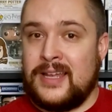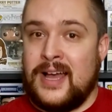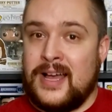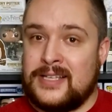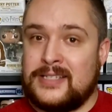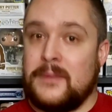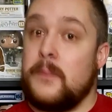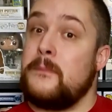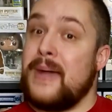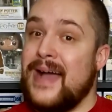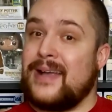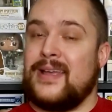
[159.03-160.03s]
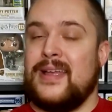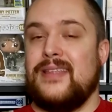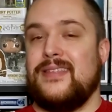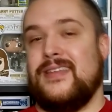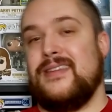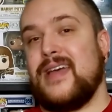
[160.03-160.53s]
us back in
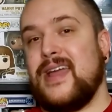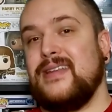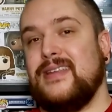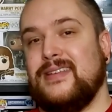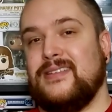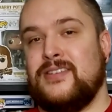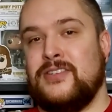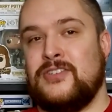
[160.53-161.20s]
the 90s.